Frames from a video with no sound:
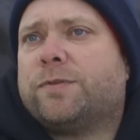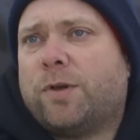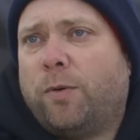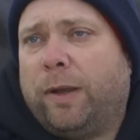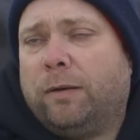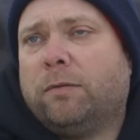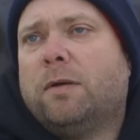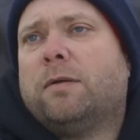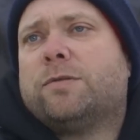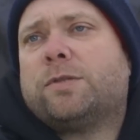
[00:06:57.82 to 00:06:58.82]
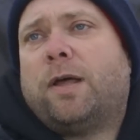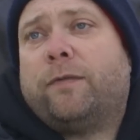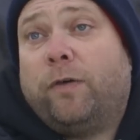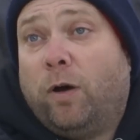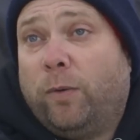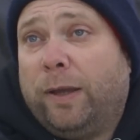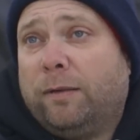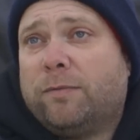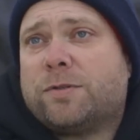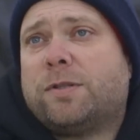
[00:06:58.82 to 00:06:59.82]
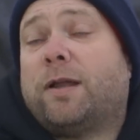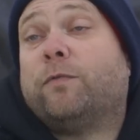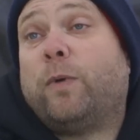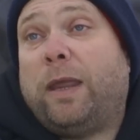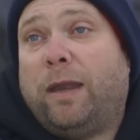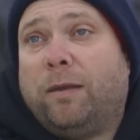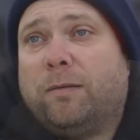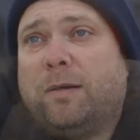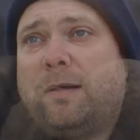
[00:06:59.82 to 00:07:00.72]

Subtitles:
sowing, there's a lot of hoeing, there's a lot of weeding.